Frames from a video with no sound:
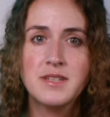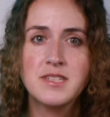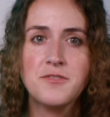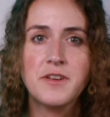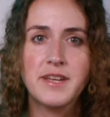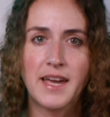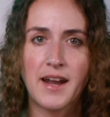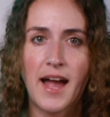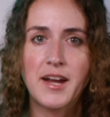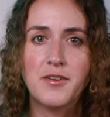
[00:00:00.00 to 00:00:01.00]
to feel it get
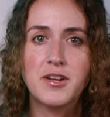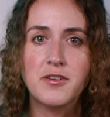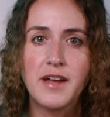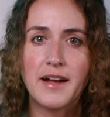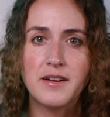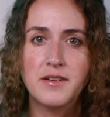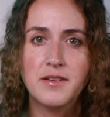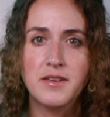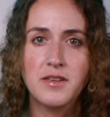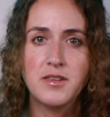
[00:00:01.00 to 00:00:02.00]
higher in your neck.
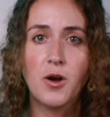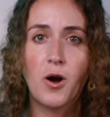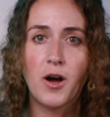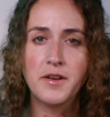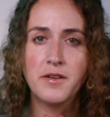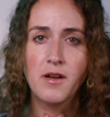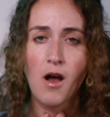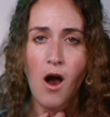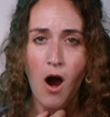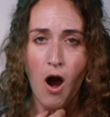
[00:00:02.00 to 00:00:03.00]
Yawn
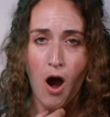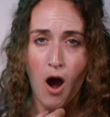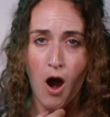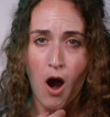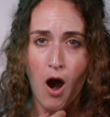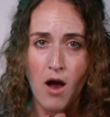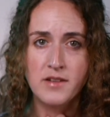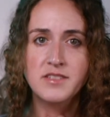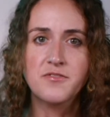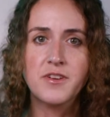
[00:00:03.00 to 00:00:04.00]

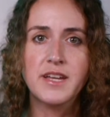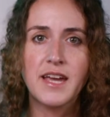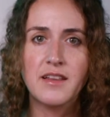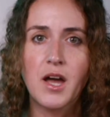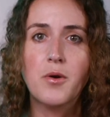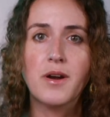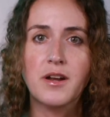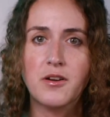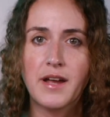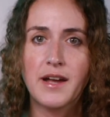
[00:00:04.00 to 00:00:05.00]
to feel it get lower in
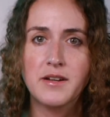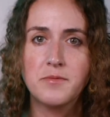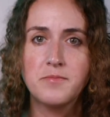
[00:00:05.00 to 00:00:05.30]
your neck.